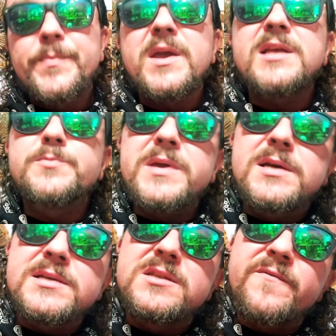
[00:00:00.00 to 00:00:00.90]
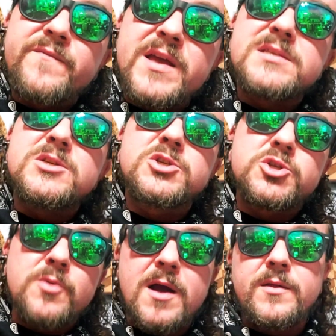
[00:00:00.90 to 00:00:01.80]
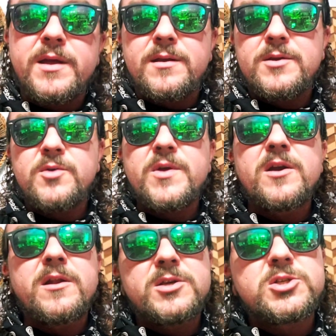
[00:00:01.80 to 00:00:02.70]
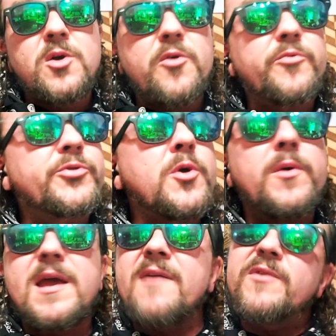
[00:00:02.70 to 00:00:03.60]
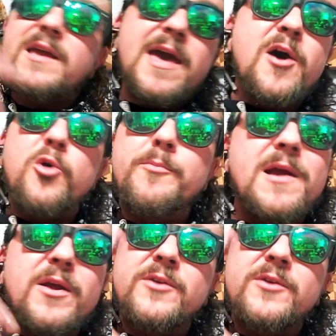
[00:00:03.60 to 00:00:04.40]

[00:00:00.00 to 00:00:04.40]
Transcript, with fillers: It's because defense is struggling. Dude, they're going to start throwing every Hail Mary